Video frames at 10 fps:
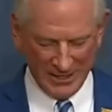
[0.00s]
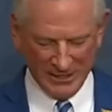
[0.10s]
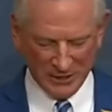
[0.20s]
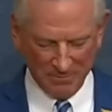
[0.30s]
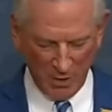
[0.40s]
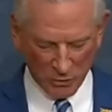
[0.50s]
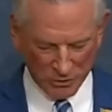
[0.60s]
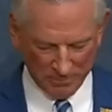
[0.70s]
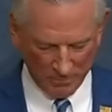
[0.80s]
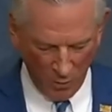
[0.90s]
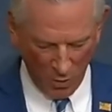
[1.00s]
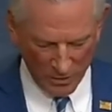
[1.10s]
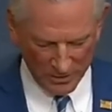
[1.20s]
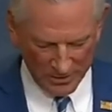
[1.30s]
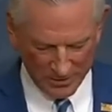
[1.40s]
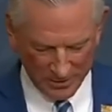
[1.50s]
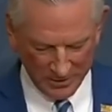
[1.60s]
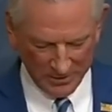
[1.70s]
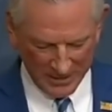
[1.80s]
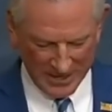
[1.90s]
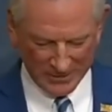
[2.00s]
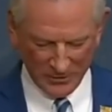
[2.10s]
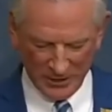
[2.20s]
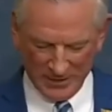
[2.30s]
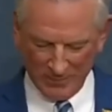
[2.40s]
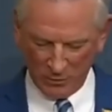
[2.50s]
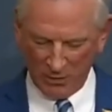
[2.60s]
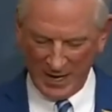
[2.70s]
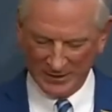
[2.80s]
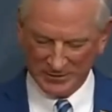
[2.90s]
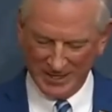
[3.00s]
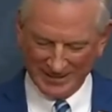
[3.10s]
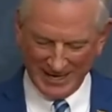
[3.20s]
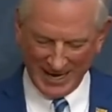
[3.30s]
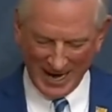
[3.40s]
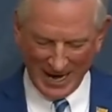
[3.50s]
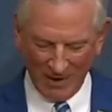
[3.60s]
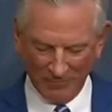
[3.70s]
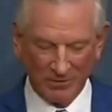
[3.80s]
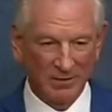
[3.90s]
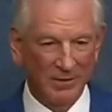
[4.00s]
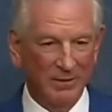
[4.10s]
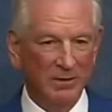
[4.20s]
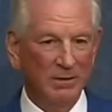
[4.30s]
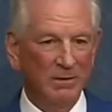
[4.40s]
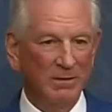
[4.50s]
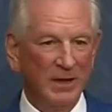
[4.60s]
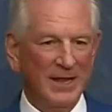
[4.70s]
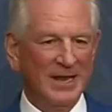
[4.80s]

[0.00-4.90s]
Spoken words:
is the most important thing to the Democrats that they have, and